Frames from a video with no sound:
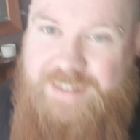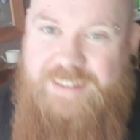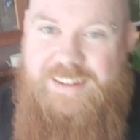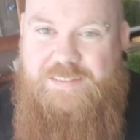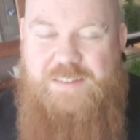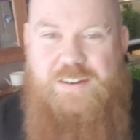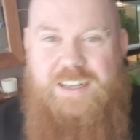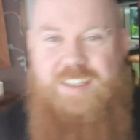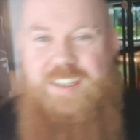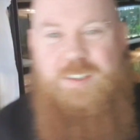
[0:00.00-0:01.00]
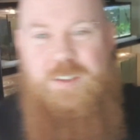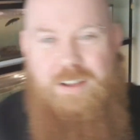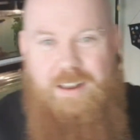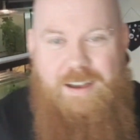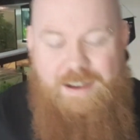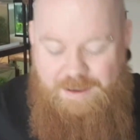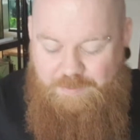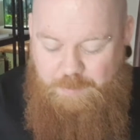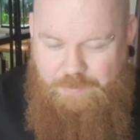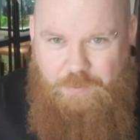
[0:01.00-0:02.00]
I've never actually done a
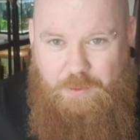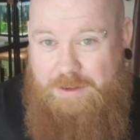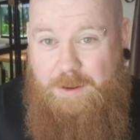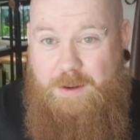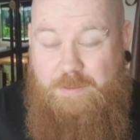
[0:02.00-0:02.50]
live before, and I don't know